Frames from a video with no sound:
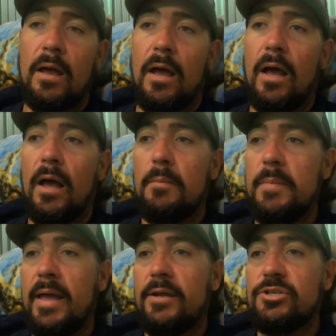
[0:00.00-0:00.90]

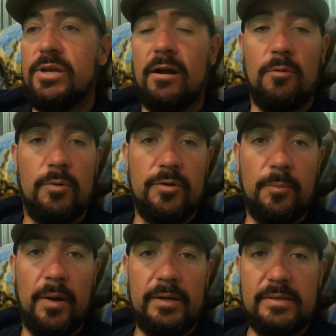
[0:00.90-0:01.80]
and share it with your
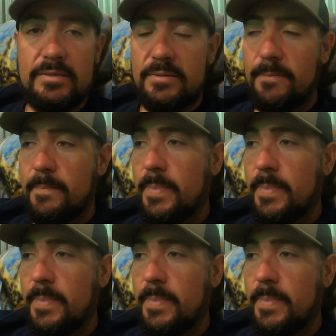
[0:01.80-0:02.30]
buddies.